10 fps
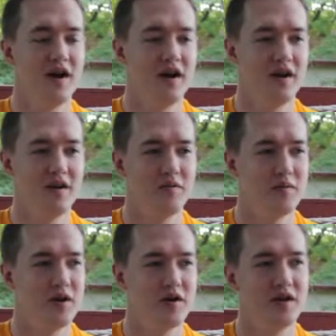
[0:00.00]
uh,
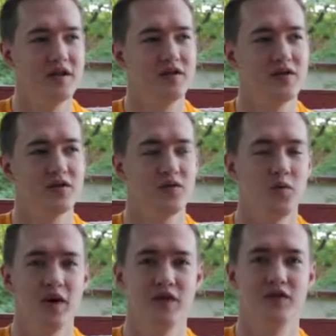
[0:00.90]
appearance,
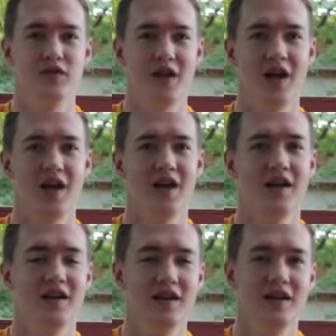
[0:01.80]
what you say,
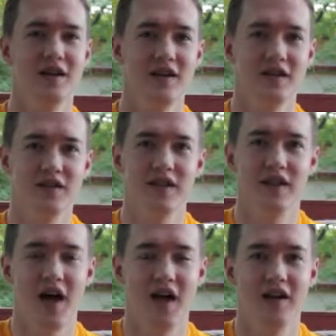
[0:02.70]
things like
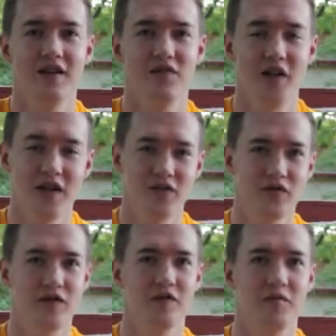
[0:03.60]
that, that's
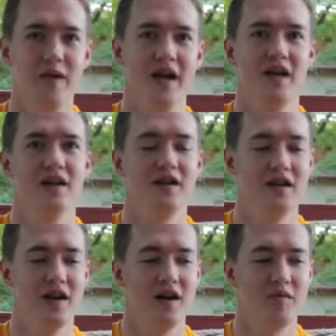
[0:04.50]
fear of man,
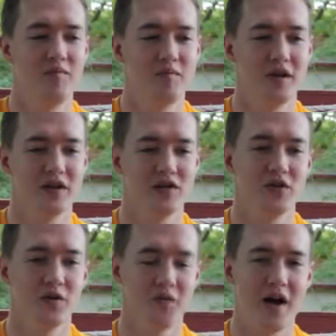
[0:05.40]
um, because
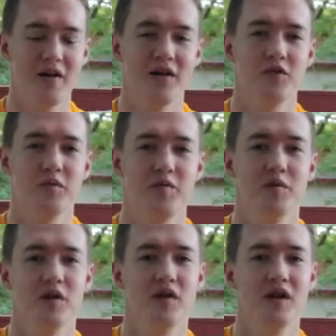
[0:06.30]
you're around other
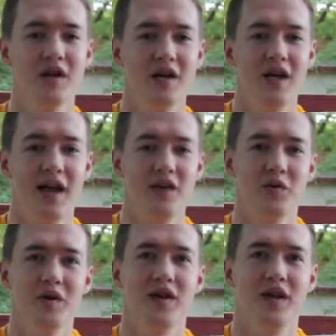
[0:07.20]
people and you
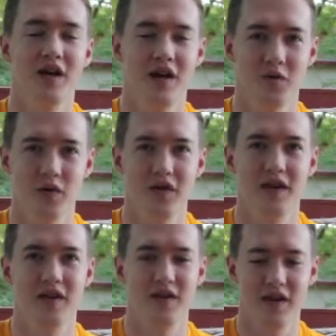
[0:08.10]
really care what
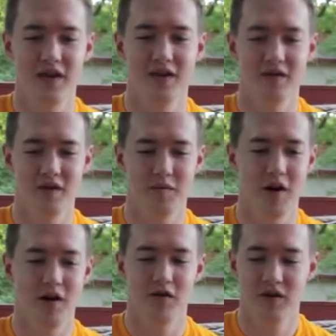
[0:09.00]
they think
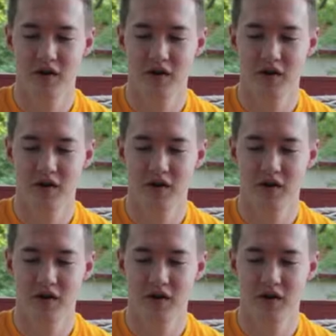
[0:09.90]
about